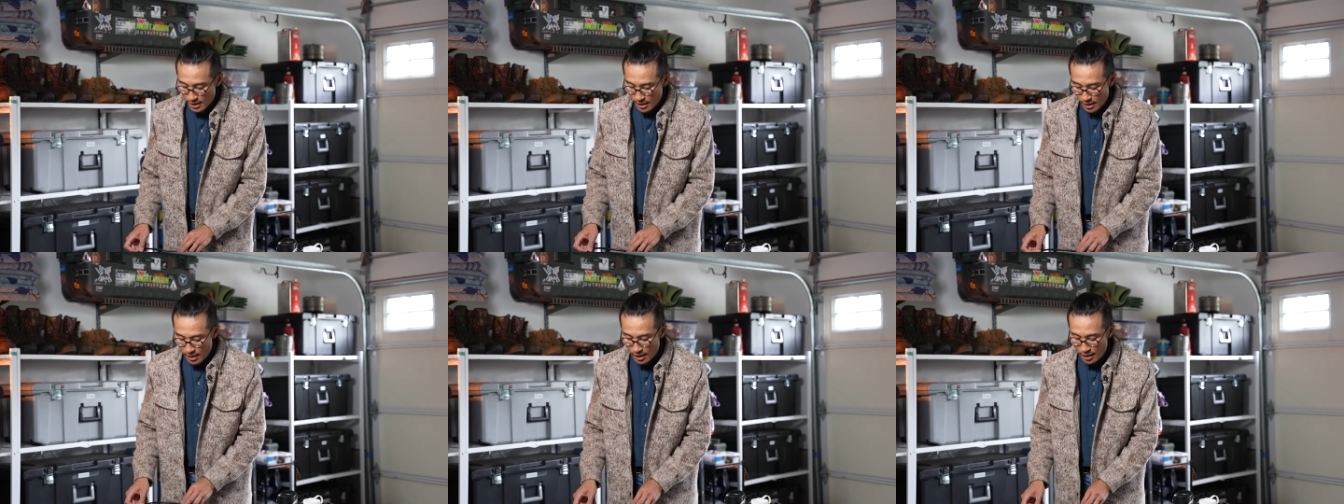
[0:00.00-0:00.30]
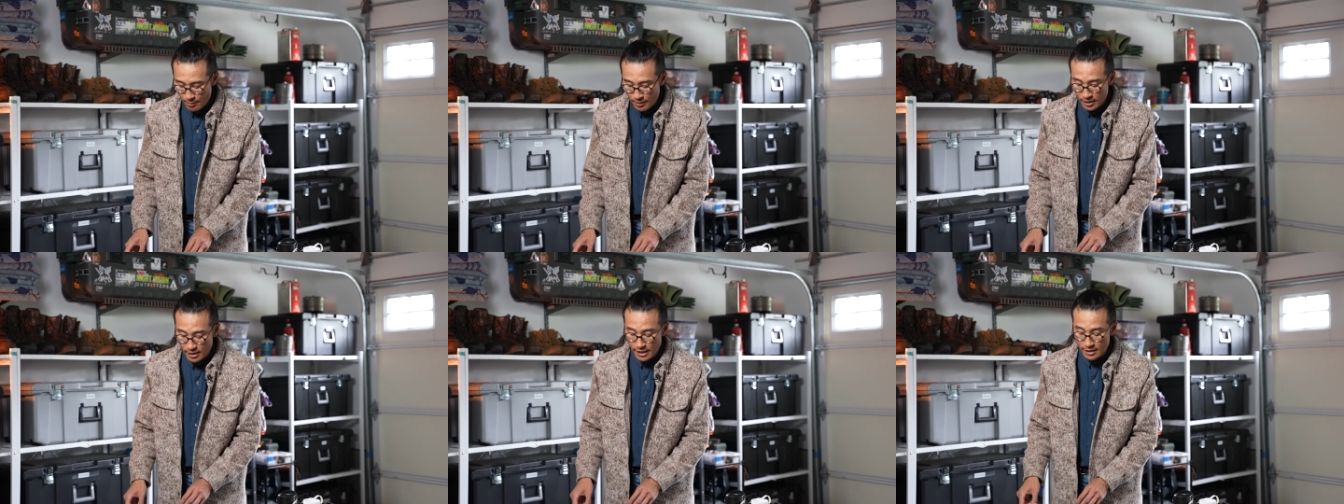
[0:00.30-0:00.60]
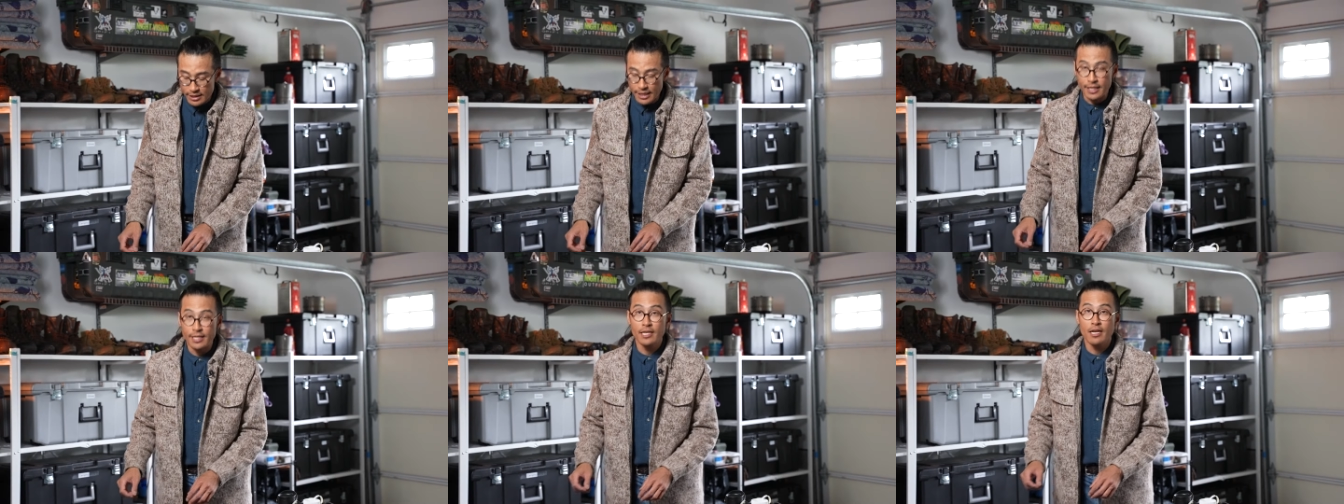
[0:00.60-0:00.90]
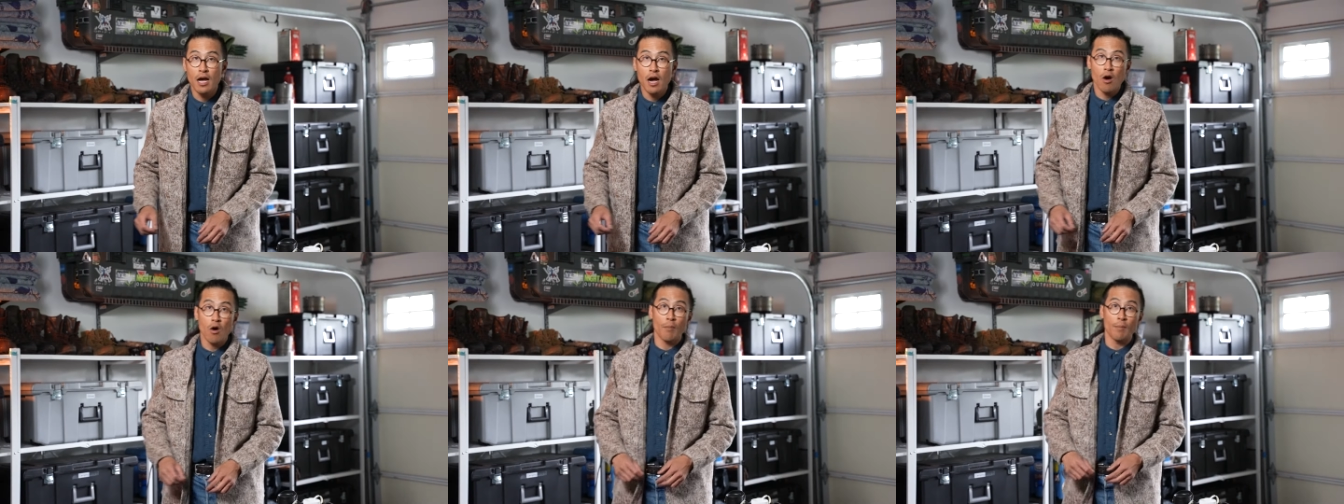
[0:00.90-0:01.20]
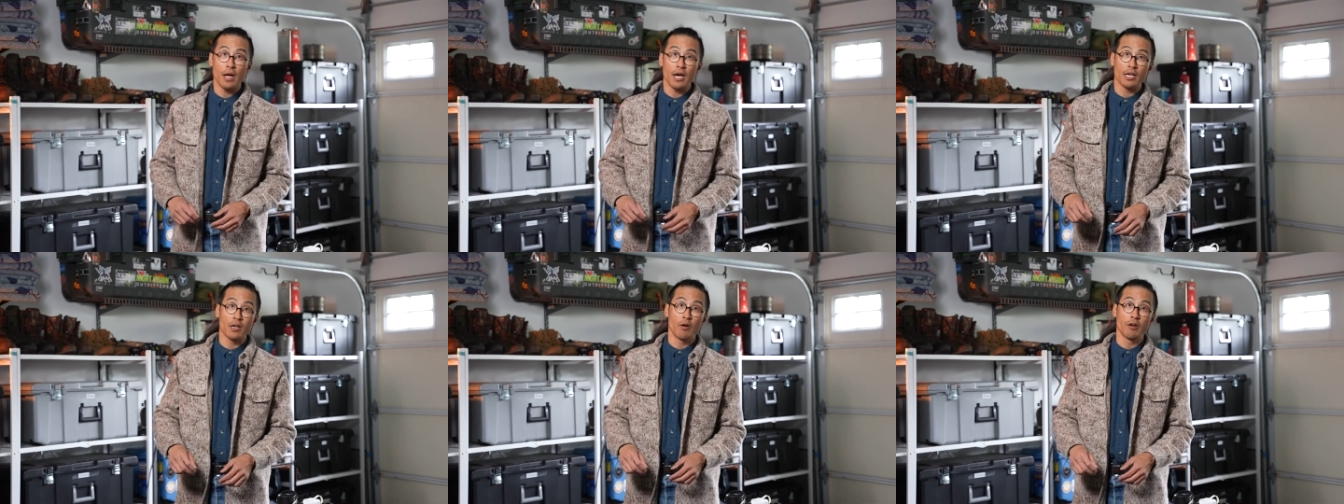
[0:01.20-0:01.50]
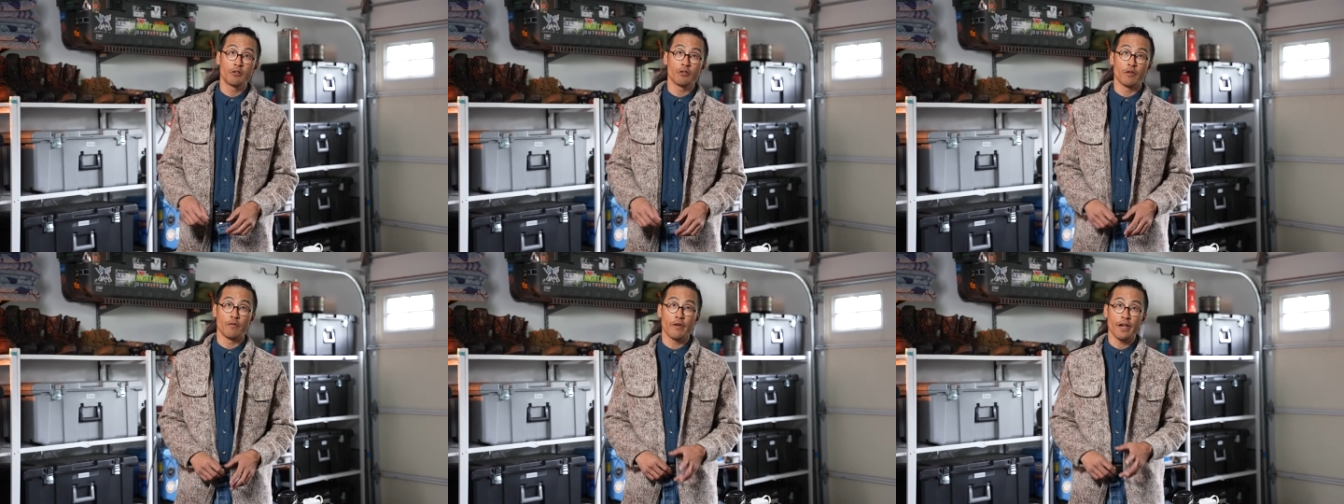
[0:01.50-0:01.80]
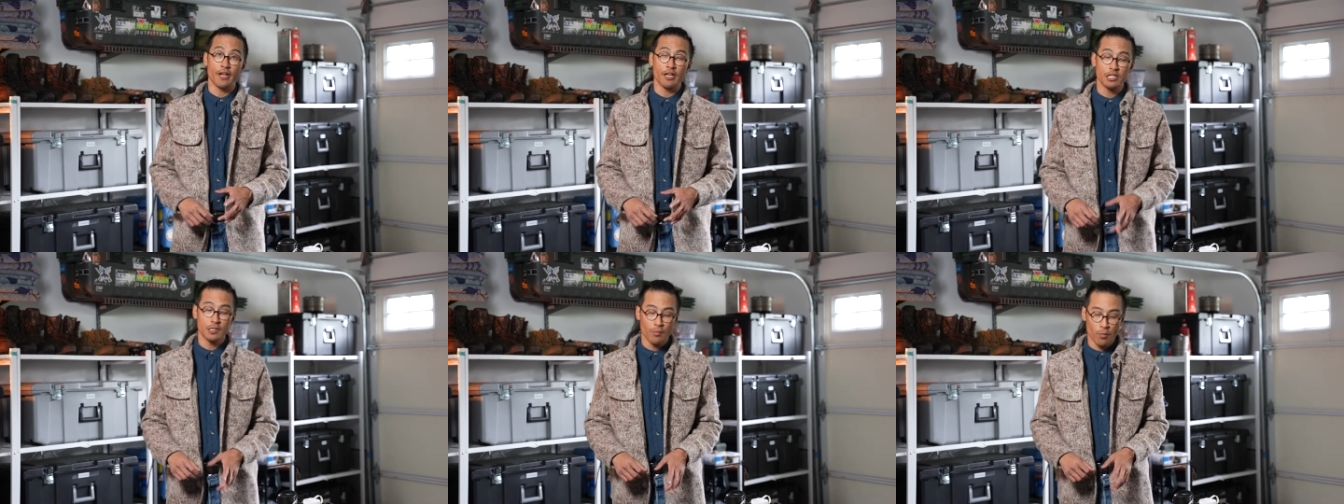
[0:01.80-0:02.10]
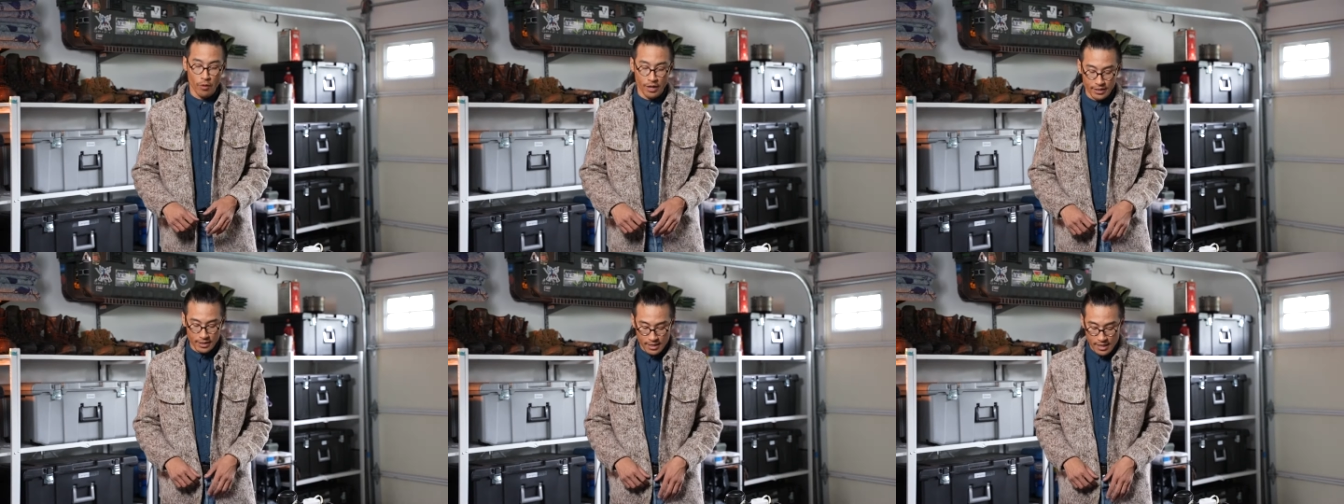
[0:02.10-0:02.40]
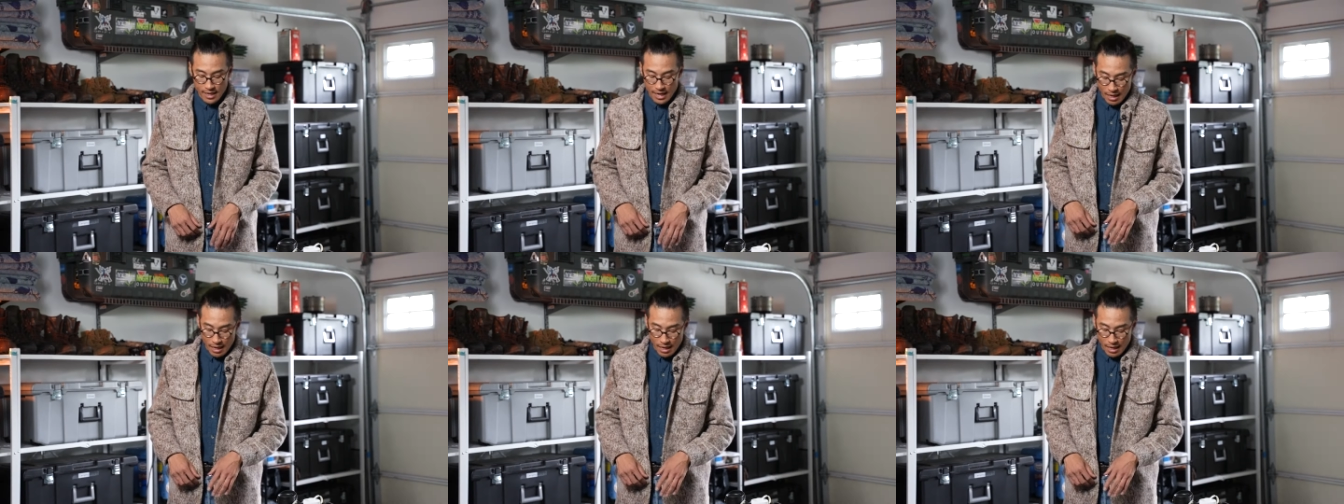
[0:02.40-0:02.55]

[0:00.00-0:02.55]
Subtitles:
unless I know I'm not going to a vantage point,